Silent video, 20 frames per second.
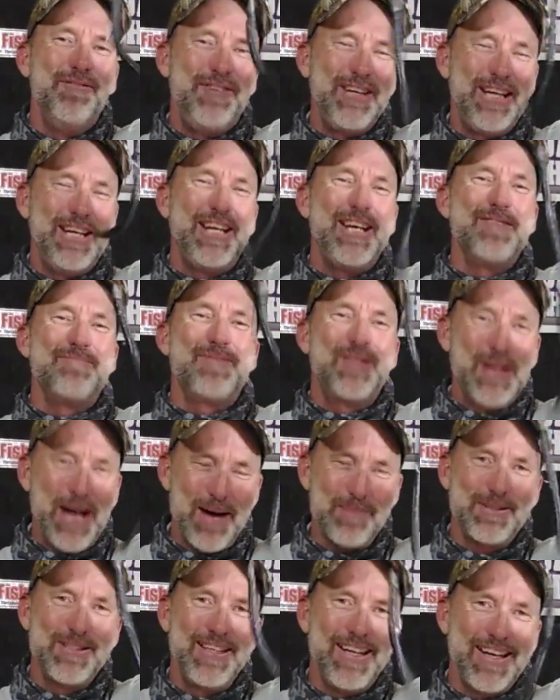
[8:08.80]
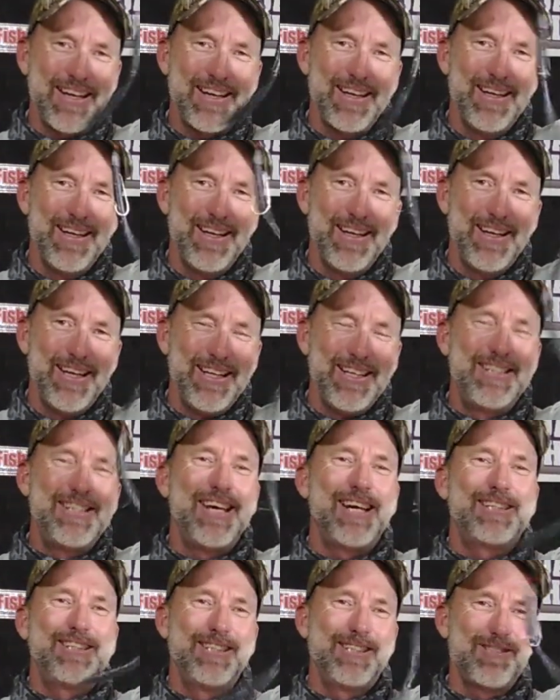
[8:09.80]
V&M Chopstick, and
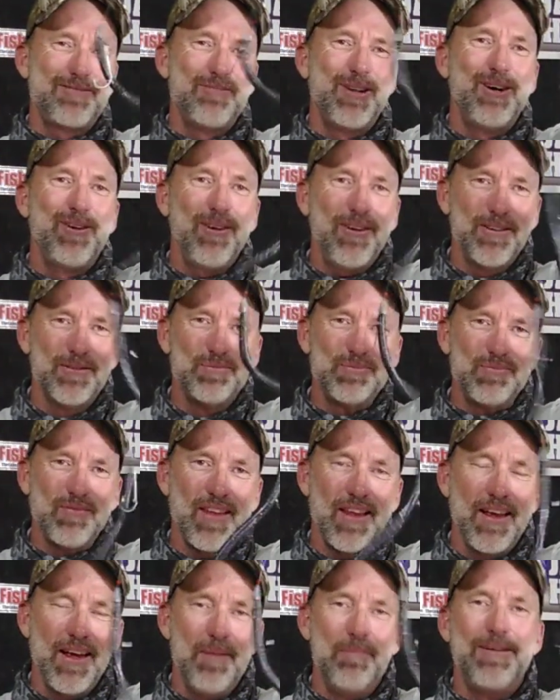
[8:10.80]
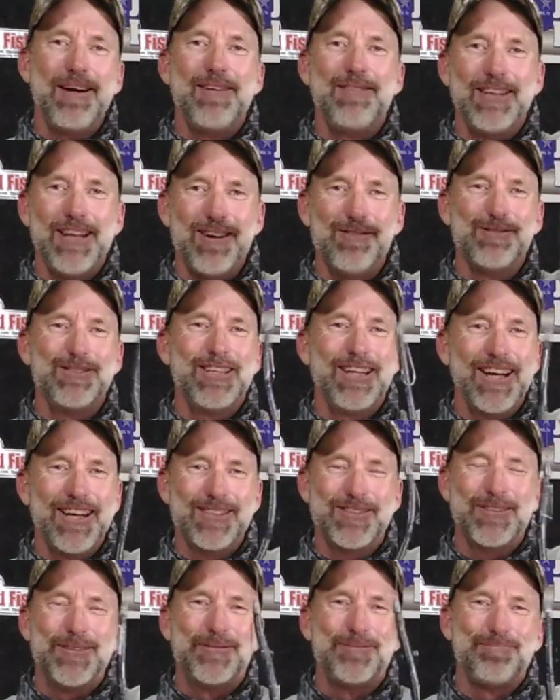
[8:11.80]
Texas Smoke. And baby, that was the
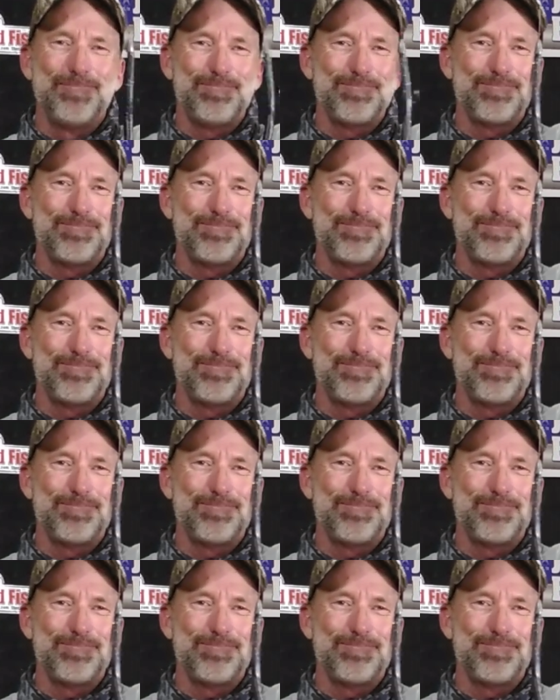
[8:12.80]
answer.